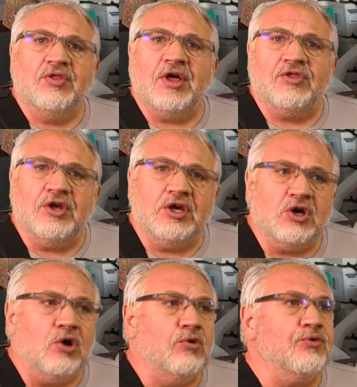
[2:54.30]
that they
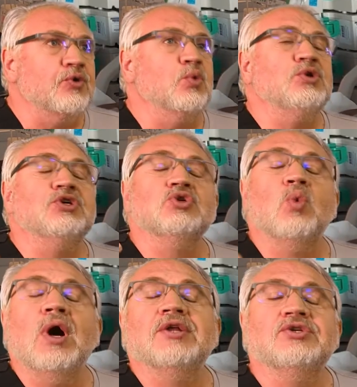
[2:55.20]
go through, we just
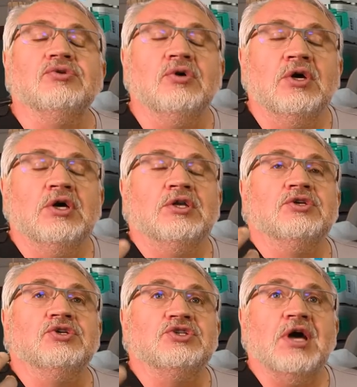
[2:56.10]
want to
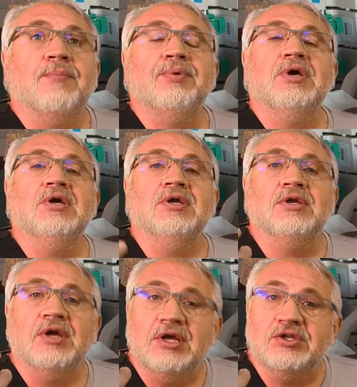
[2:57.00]
to step in
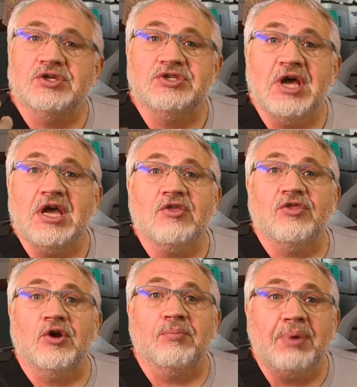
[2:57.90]
and, and to take
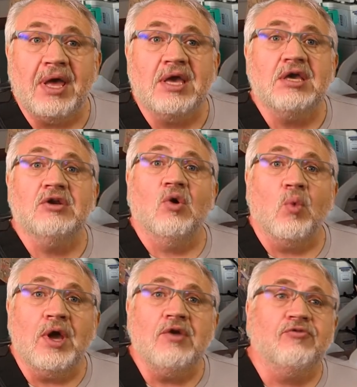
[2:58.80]
their pain
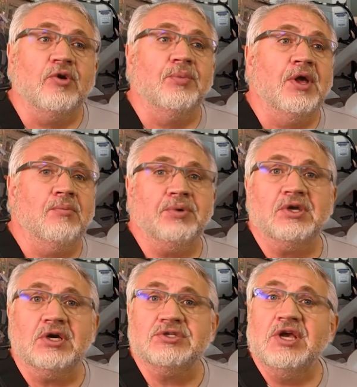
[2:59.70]
away from them
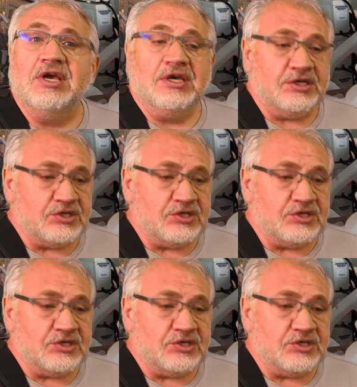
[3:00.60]
because it